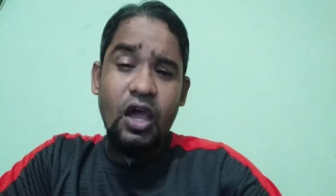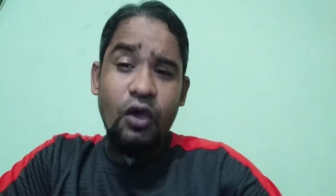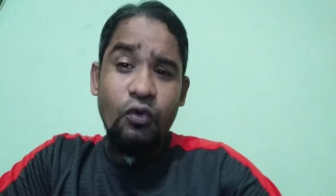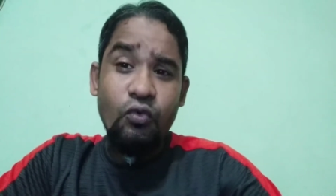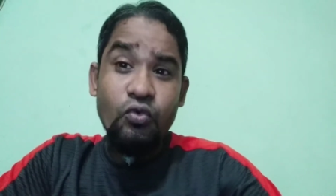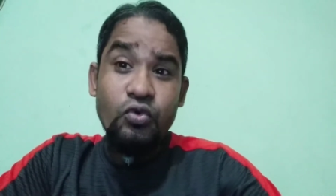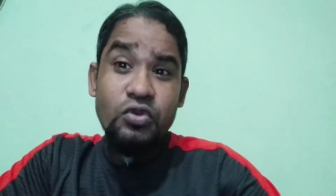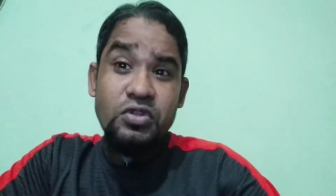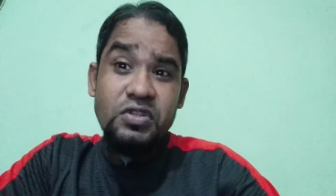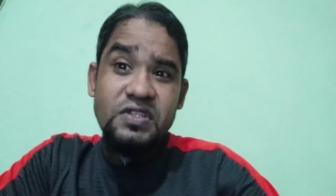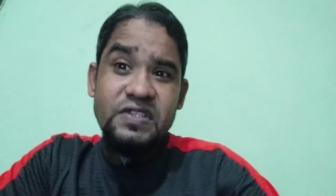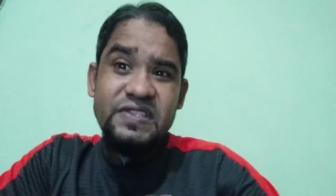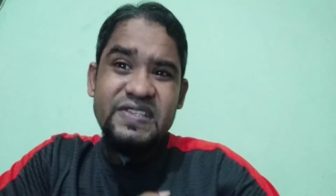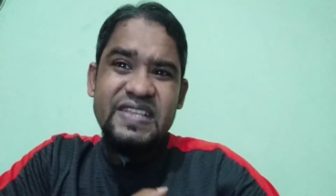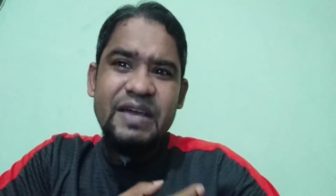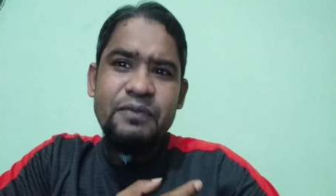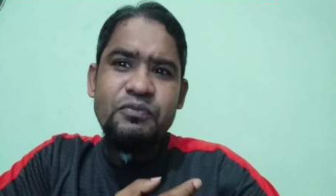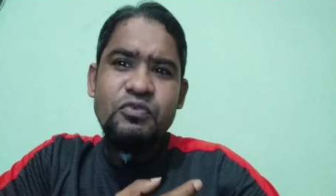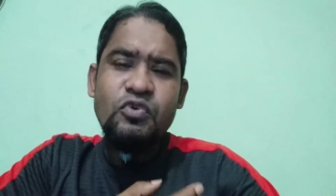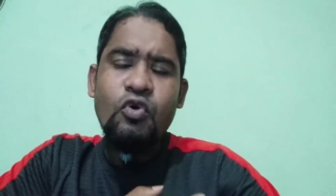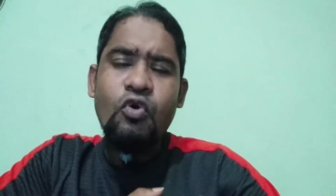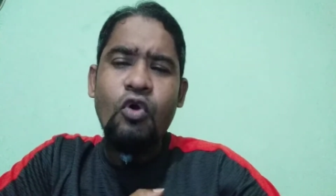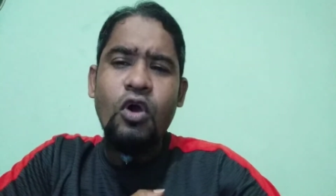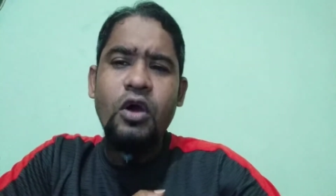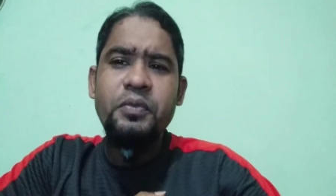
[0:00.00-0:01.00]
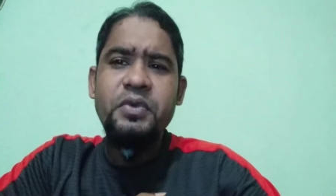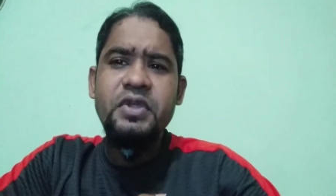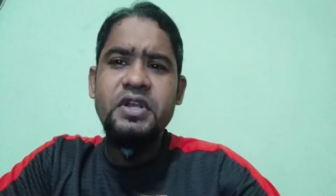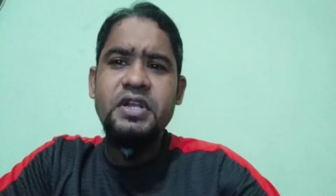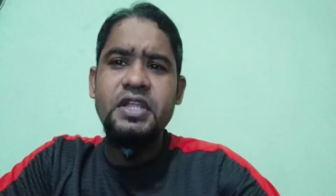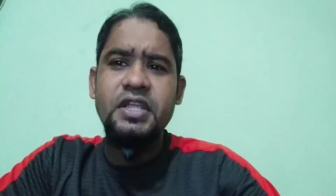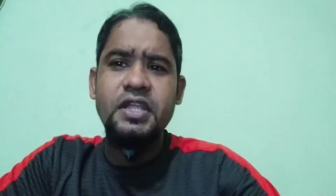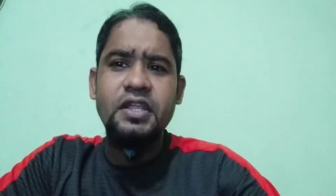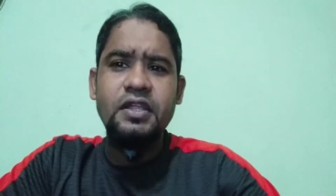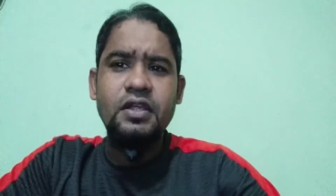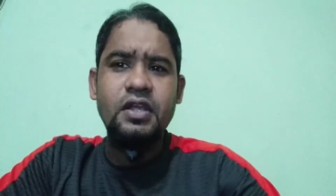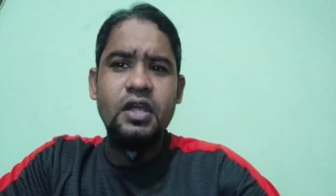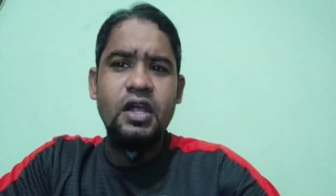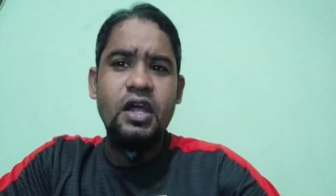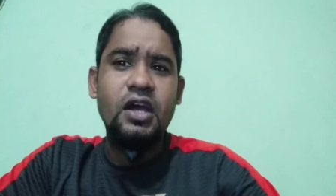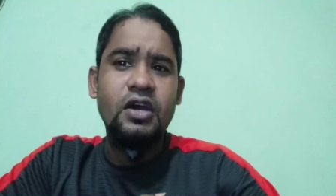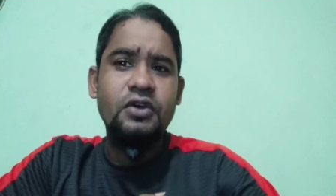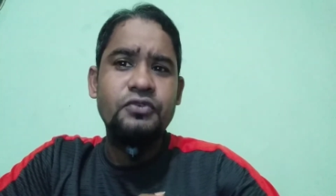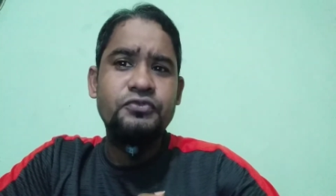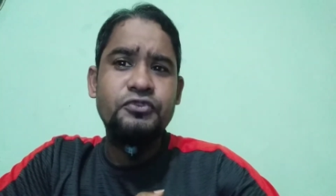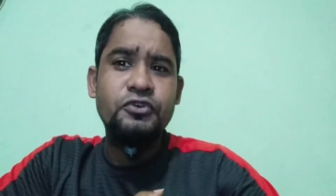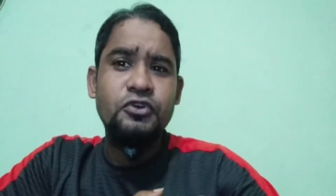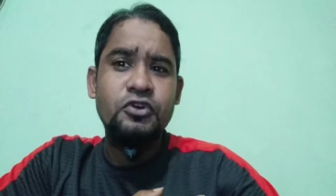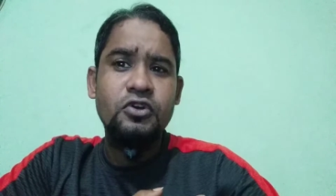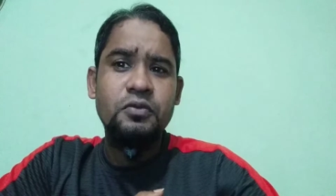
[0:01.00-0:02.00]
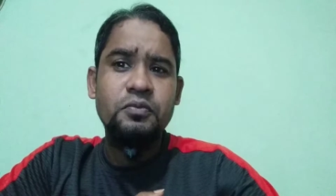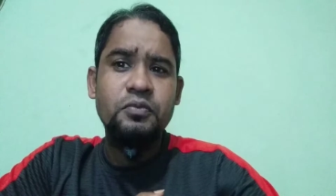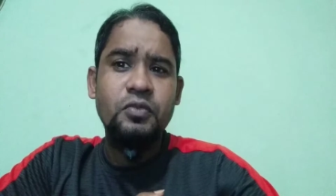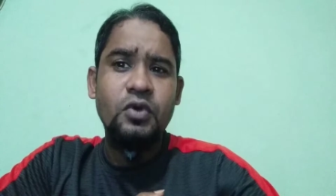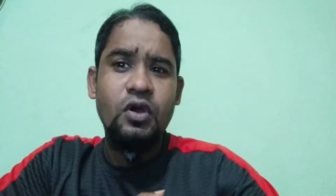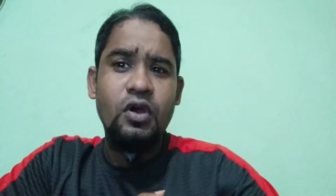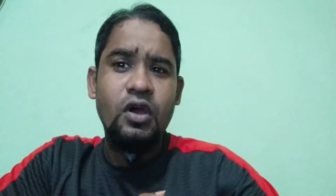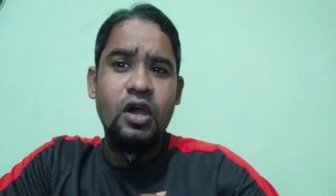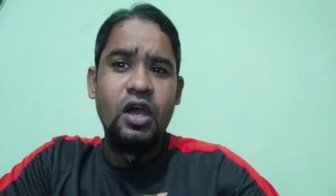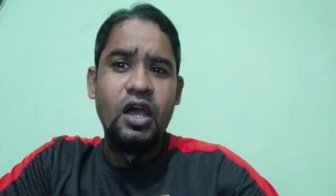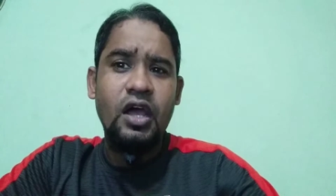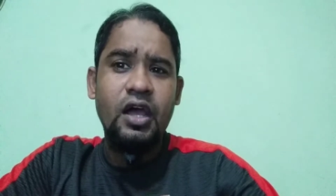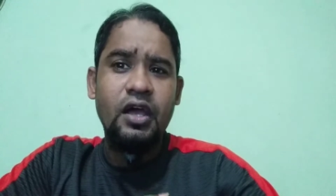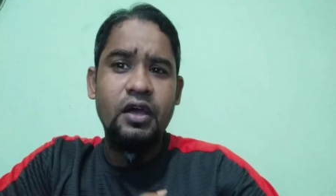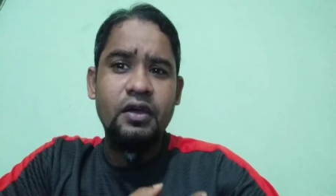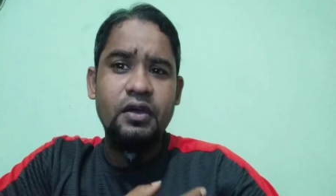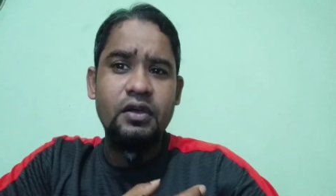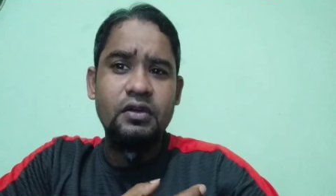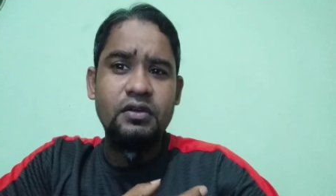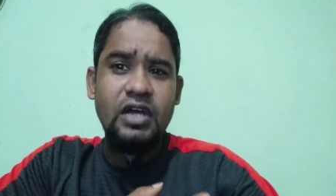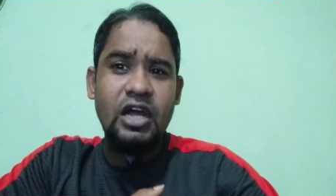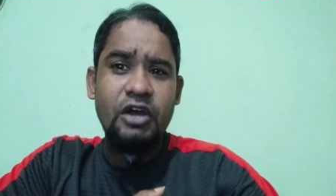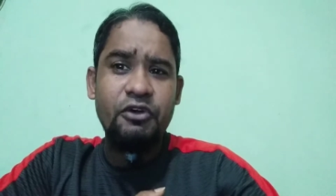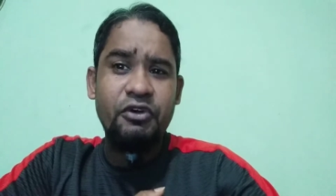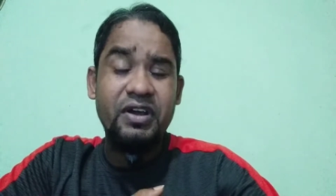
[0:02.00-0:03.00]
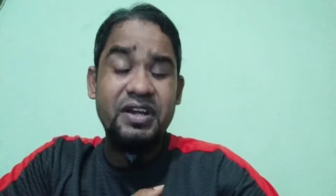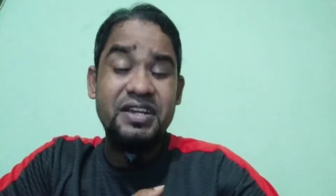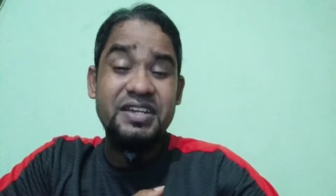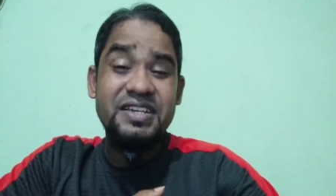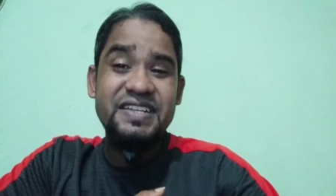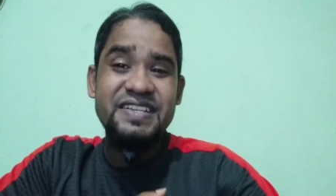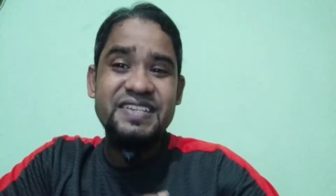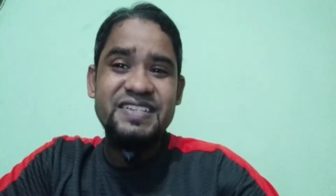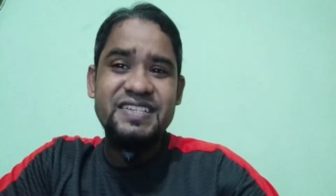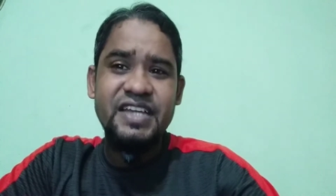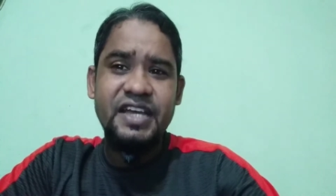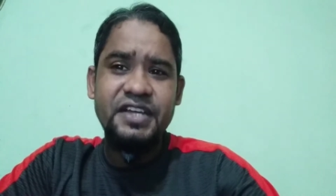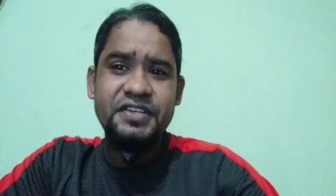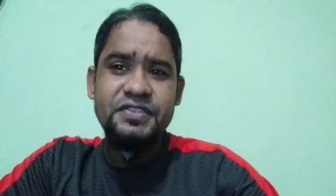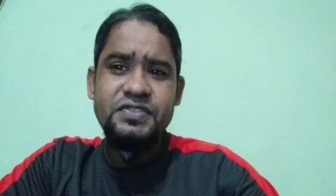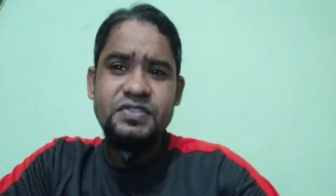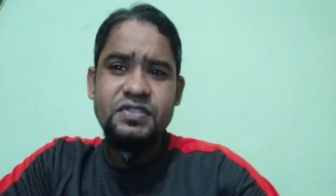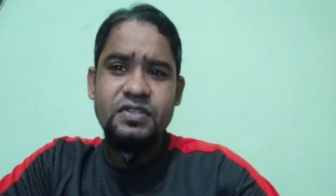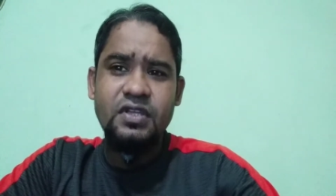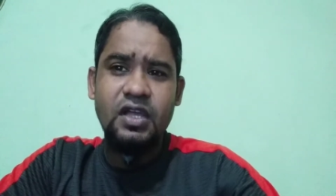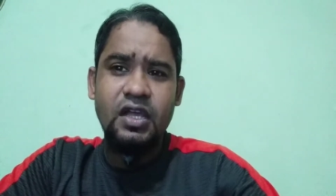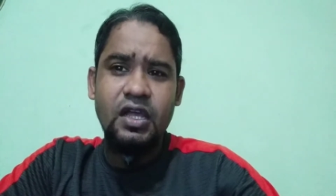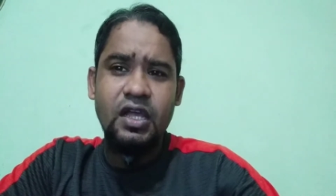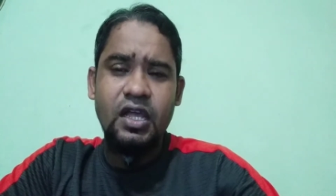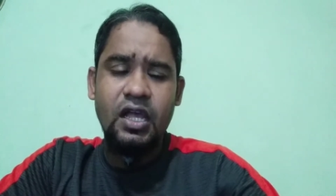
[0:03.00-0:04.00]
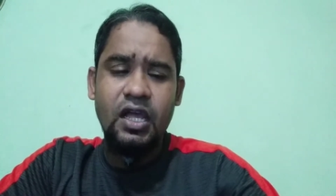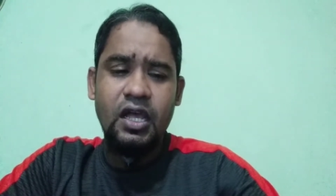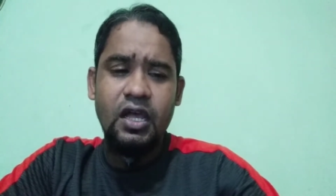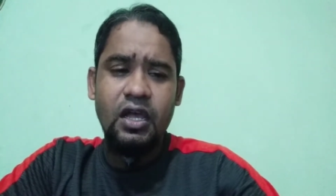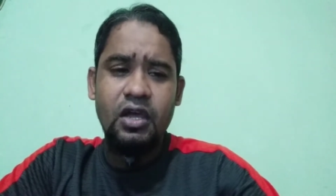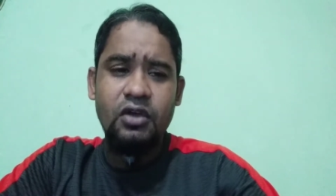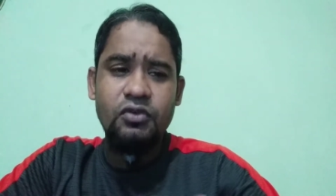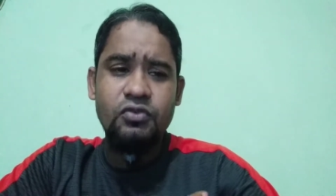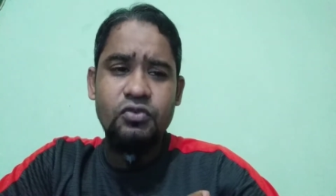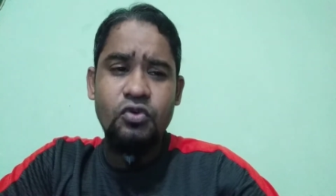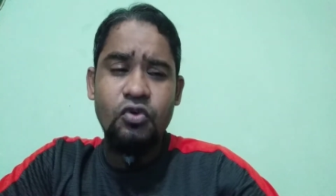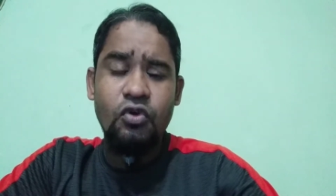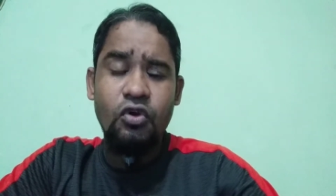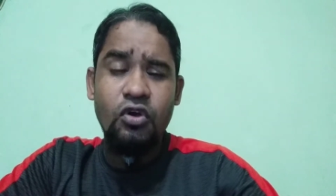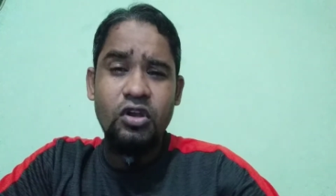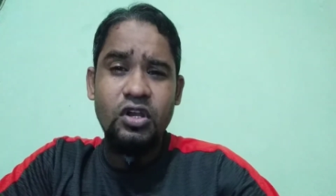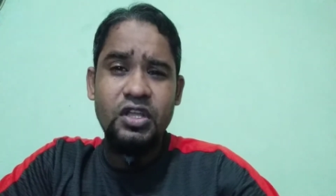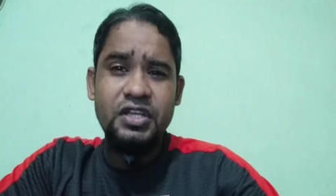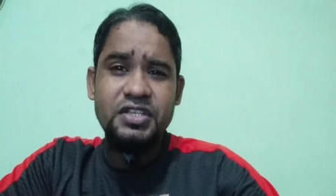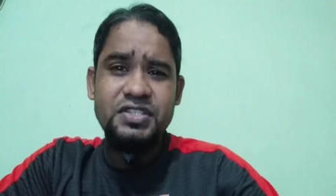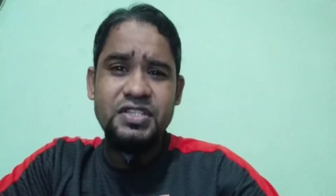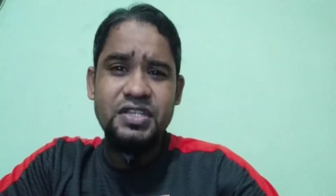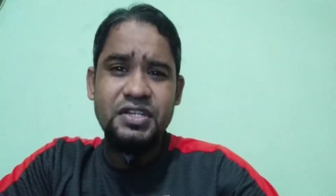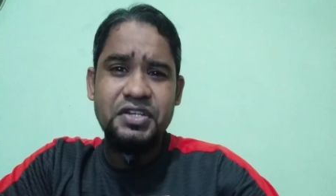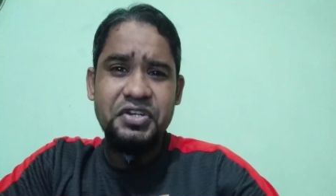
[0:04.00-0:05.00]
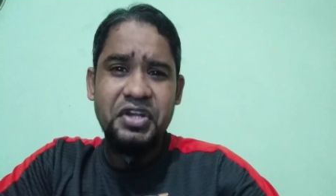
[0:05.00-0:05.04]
with some comedy from our teachers who always